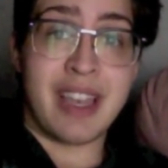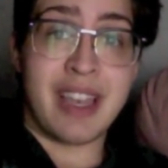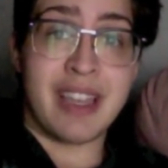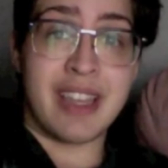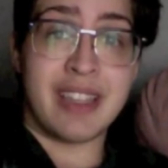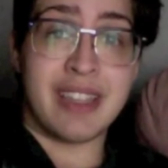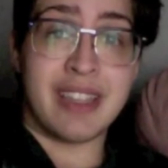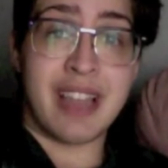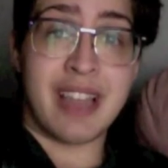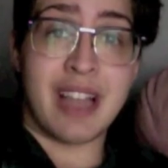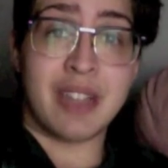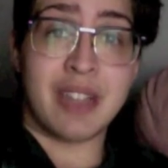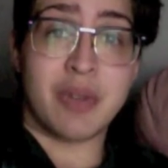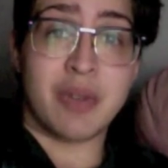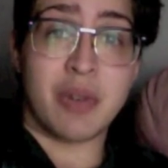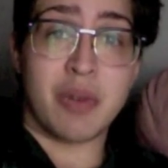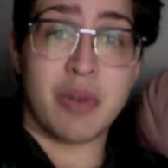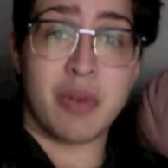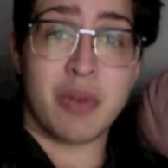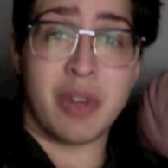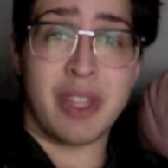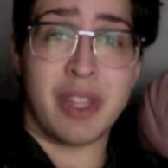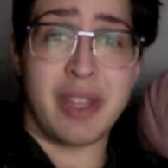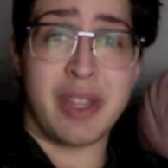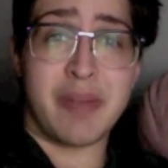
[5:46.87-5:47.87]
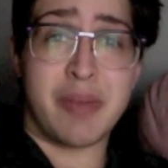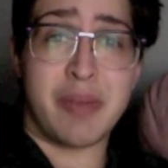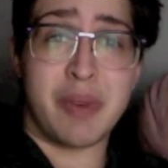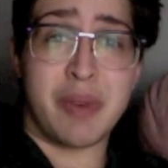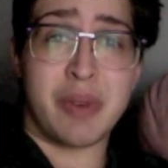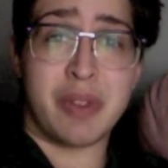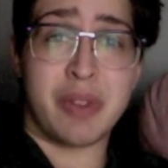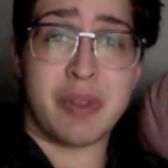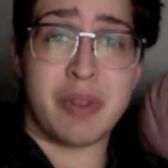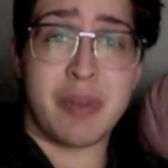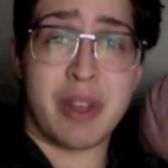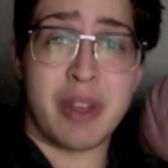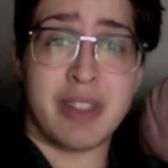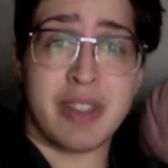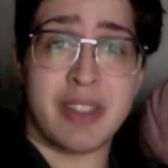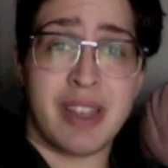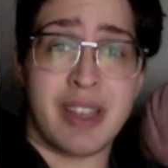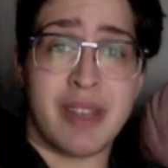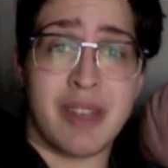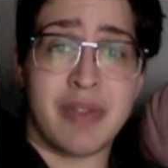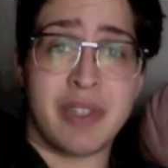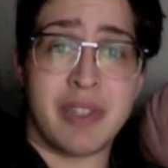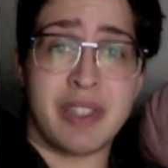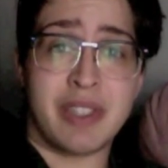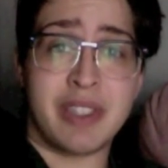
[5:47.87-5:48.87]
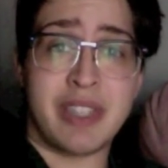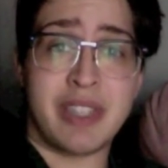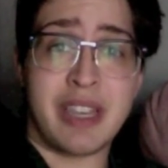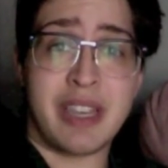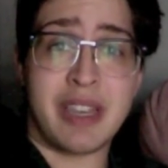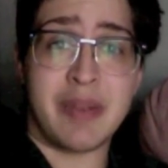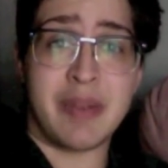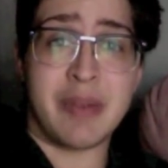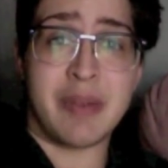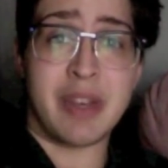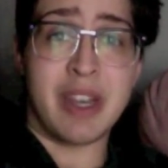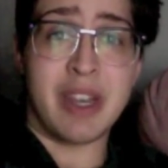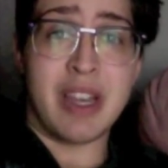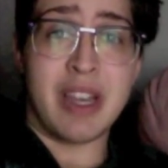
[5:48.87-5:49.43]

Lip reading: and that's what really boosts my self-esteem.